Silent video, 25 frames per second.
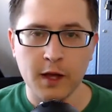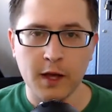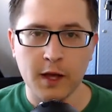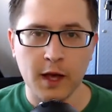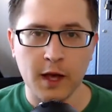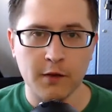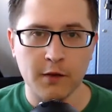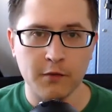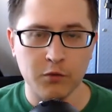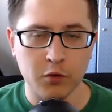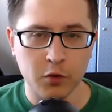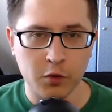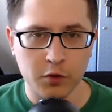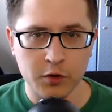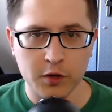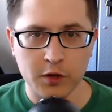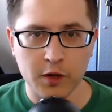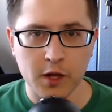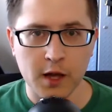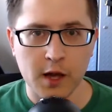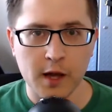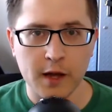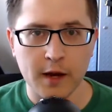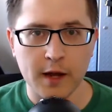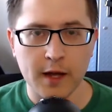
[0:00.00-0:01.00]
have learned a
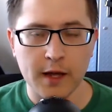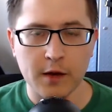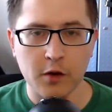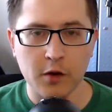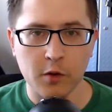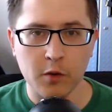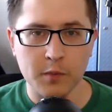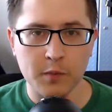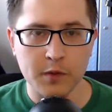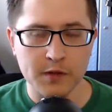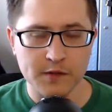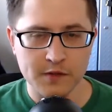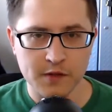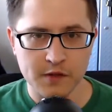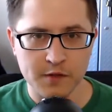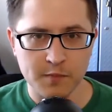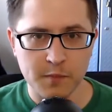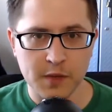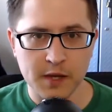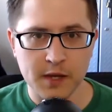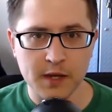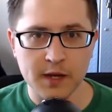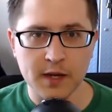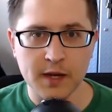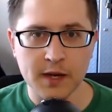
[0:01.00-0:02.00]
lot and are
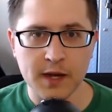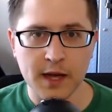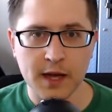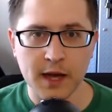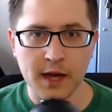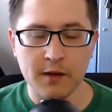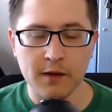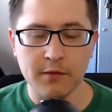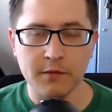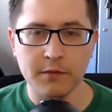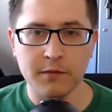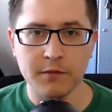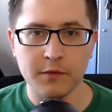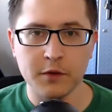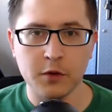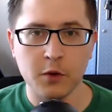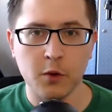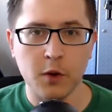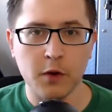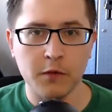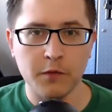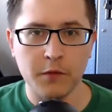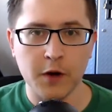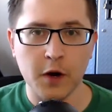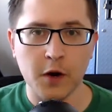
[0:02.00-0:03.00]
businessmen and have,
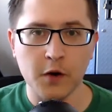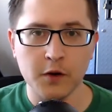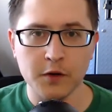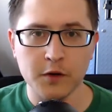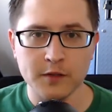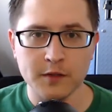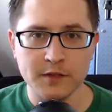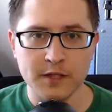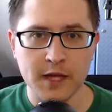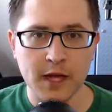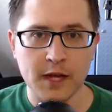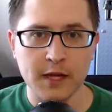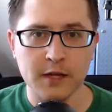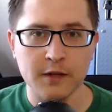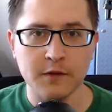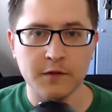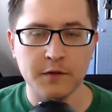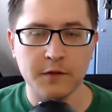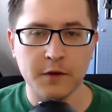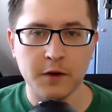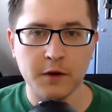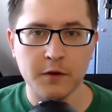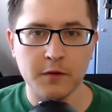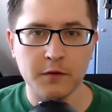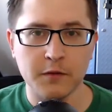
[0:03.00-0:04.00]
a fair understanding
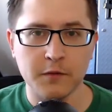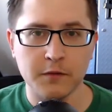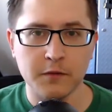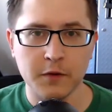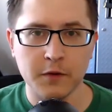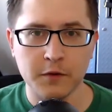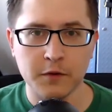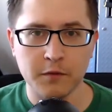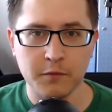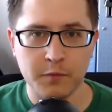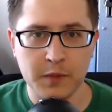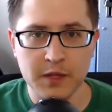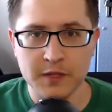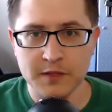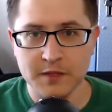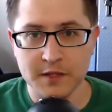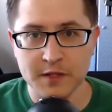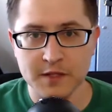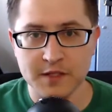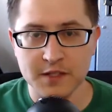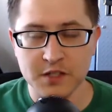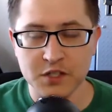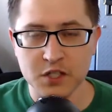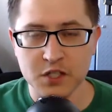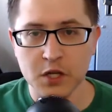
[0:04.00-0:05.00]
of
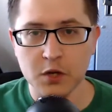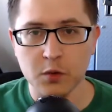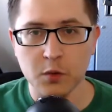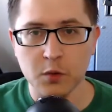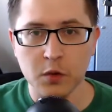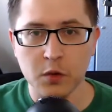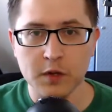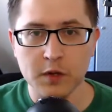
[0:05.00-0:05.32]
business in general.